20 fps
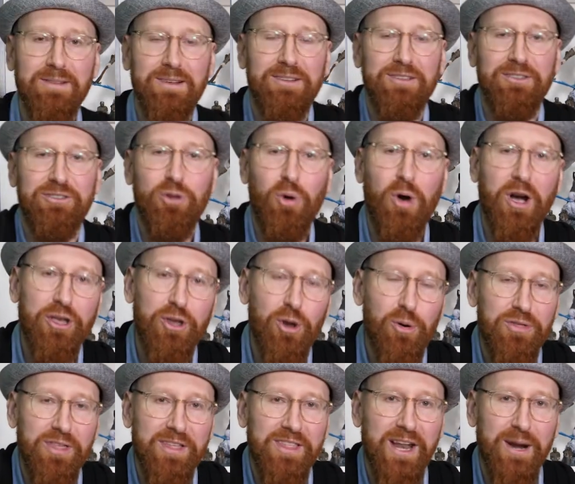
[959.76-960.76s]
So a cool
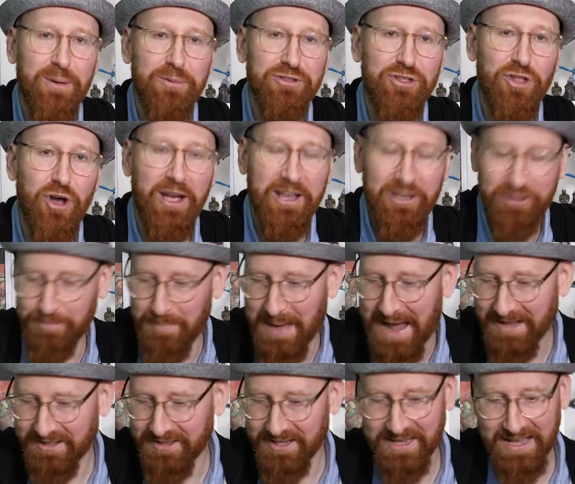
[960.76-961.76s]
thing that I was not
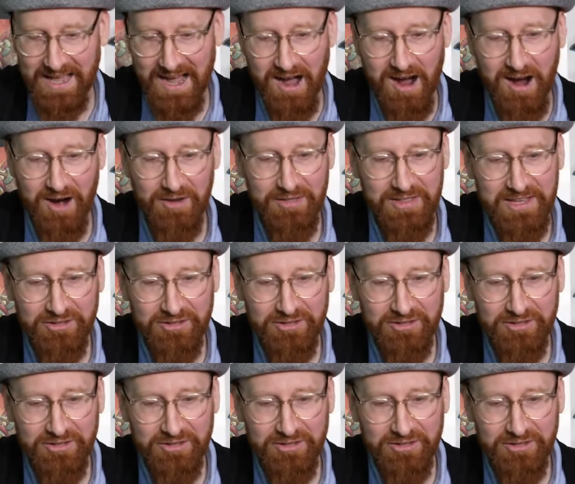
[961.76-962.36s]
expecting are these